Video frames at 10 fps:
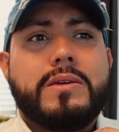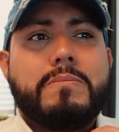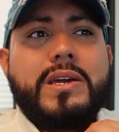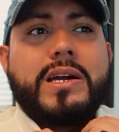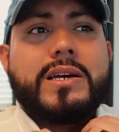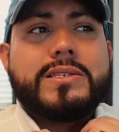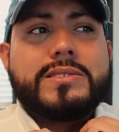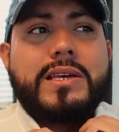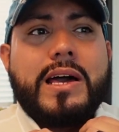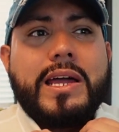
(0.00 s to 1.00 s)

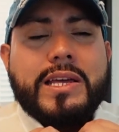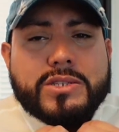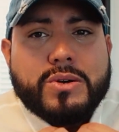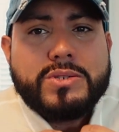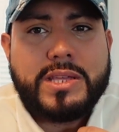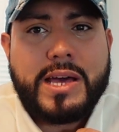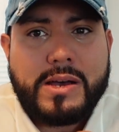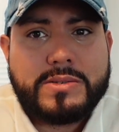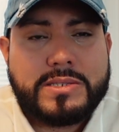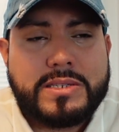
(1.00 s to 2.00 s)
because I need to go see the
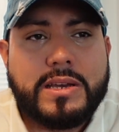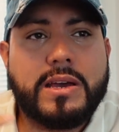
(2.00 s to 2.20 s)
house